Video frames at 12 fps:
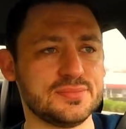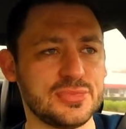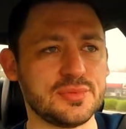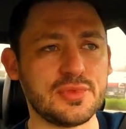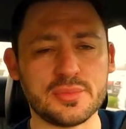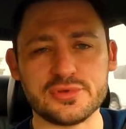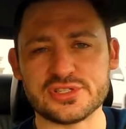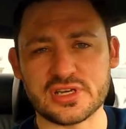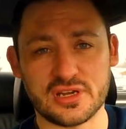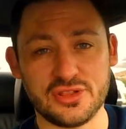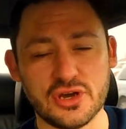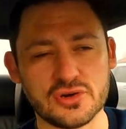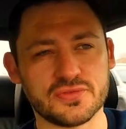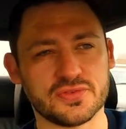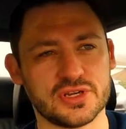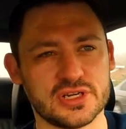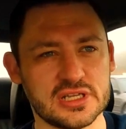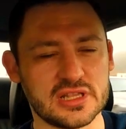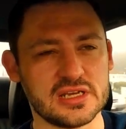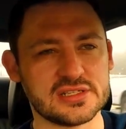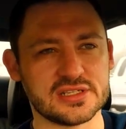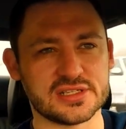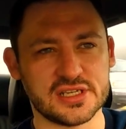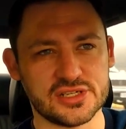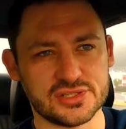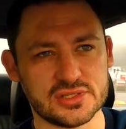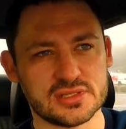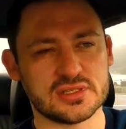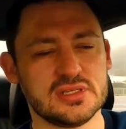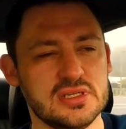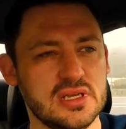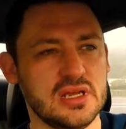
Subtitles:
BMW is kind of known for their inline 6 engines.